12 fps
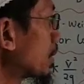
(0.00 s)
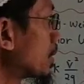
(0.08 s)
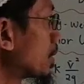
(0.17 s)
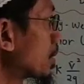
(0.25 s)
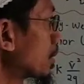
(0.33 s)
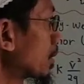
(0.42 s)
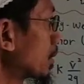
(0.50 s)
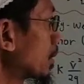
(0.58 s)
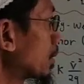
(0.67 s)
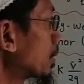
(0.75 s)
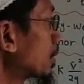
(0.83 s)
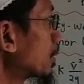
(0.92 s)
is a
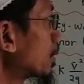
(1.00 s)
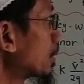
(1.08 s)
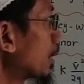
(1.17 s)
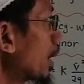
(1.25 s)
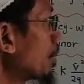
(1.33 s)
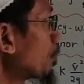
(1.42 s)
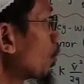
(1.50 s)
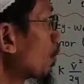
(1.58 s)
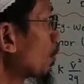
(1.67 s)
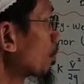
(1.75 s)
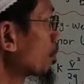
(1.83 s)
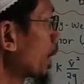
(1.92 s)
elbow
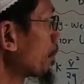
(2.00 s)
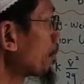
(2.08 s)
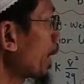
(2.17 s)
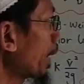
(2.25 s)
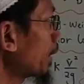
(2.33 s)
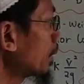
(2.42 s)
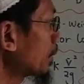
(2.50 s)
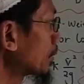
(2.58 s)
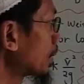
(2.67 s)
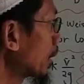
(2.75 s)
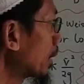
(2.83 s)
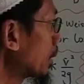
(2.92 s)
or pipe bend.
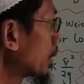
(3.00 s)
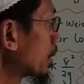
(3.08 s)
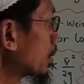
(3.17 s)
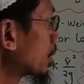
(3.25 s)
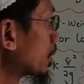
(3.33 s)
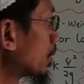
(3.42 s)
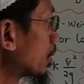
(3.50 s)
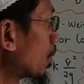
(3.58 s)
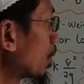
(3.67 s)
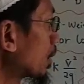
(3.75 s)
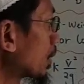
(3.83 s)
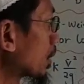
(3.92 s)
Okay,
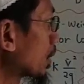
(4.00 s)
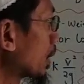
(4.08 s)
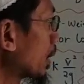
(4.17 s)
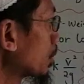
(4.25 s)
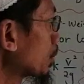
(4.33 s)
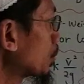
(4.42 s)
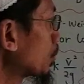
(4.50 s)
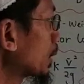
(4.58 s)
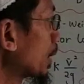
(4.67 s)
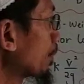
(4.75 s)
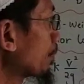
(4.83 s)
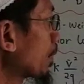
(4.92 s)
all K2,
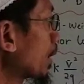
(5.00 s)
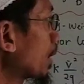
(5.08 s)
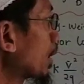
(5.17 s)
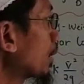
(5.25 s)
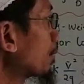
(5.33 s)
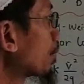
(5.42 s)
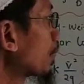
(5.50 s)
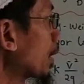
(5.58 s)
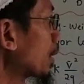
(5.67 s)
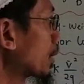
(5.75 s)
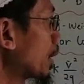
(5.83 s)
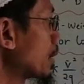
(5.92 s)
K5,
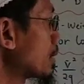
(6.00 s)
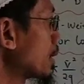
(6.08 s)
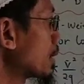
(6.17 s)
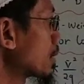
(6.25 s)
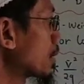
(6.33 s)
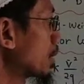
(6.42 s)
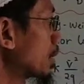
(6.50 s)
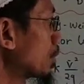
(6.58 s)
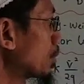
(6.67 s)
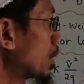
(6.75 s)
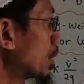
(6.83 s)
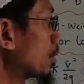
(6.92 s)
and K6
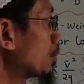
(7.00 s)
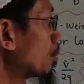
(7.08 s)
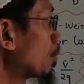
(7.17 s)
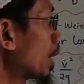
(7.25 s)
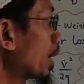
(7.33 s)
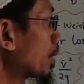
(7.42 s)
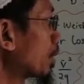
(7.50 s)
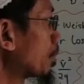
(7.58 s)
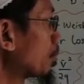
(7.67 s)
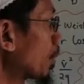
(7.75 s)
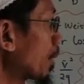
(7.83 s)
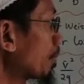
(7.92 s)
equal
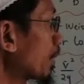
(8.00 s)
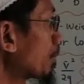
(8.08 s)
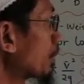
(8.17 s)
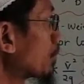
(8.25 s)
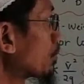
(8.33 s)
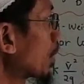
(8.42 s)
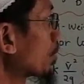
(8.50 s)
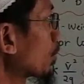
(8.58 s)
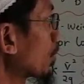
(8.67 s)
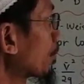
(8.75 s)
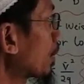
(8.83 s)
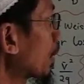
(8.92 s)
1.5,
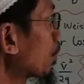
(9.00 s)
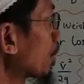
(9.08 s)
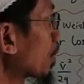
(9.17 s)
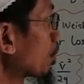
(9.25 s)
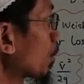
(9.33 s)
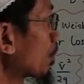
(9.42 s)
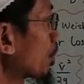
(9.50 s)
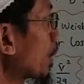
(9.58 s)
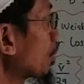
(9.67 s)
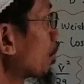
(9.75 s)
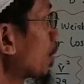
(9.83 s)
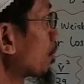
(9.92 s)
1.5,
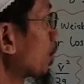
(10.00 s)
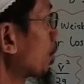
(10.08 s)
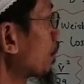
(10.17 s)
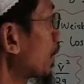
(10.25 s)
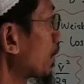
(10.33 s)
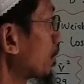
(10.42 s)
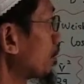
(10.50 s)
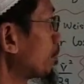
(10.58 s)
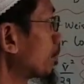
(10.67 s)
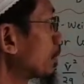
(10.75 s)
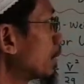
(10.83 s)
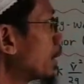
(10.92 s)
1.5, 1.5.
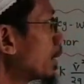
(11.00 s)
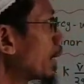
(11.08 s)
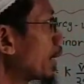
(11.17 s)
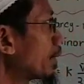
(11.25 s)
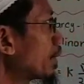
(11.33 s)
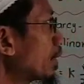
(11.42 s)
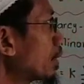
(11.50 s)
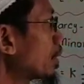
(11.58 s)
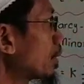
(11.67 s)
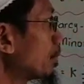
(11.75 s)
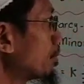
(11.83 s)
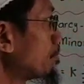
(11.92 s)
And
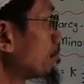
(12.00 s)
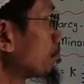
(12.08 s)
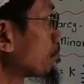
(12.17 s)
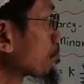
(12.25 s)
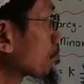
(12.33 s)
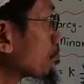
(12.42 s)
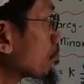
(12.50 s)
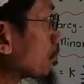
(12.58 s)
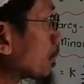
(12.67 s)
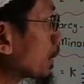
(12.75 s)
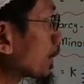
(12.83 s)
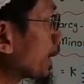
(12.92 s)
then
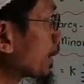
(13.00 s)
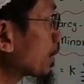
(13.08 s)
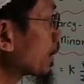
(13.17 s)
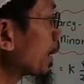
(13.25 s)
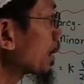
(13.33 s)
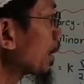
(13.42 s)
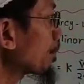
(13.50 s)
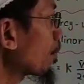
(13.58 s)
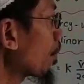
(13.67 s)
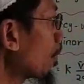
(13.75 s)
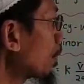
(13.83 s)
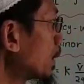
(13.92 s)
K3 and
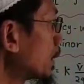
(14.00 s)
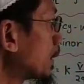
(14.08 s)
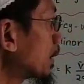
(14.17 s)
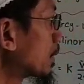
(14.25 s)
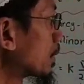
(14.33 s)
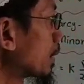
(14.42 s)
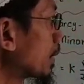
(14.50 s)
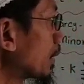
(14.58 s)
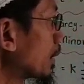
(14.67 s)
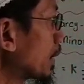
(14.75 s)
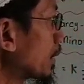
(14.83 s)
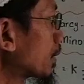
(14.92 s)
K4, okay,
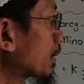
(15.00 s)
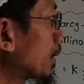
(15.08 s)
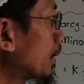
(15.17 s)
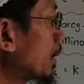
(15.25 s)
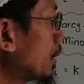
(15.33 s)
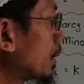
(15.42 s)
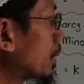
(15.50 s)
K3,